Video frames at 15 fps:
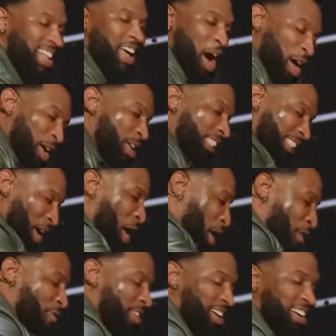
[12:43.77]
Hold on, let's start
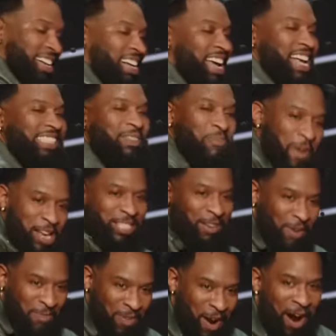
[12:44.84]
over. It's the
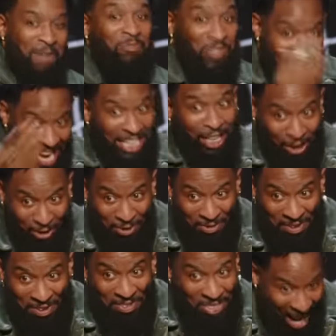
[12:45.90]
principle part. Thank you,
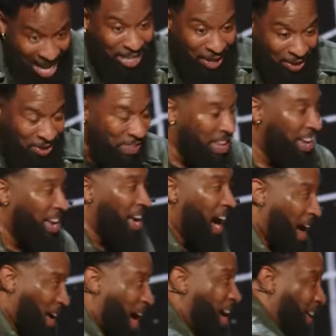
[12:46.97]
thank you.
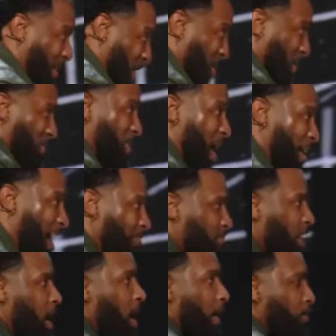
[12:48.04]
All right, cool. All right,
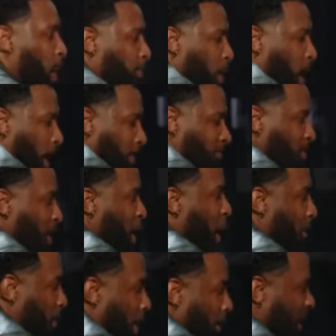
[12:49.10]
bruh, bruh,
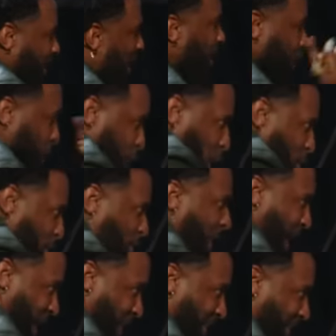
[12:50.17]
bruh, because there are certain
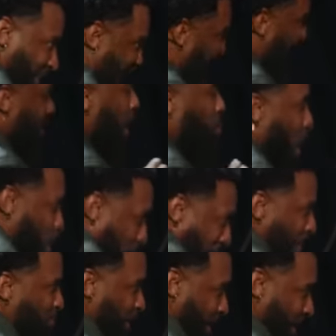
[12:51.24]
things that won't
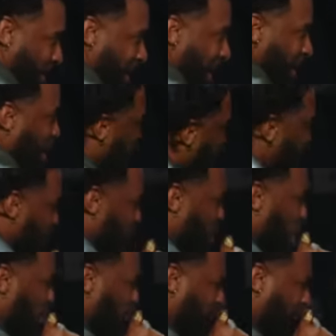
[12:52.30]
happen because you're in the
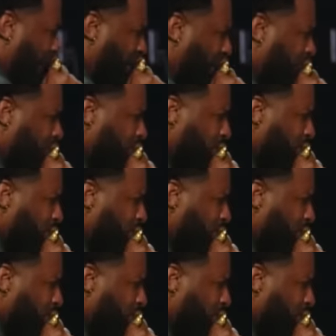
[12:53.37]
wrong place.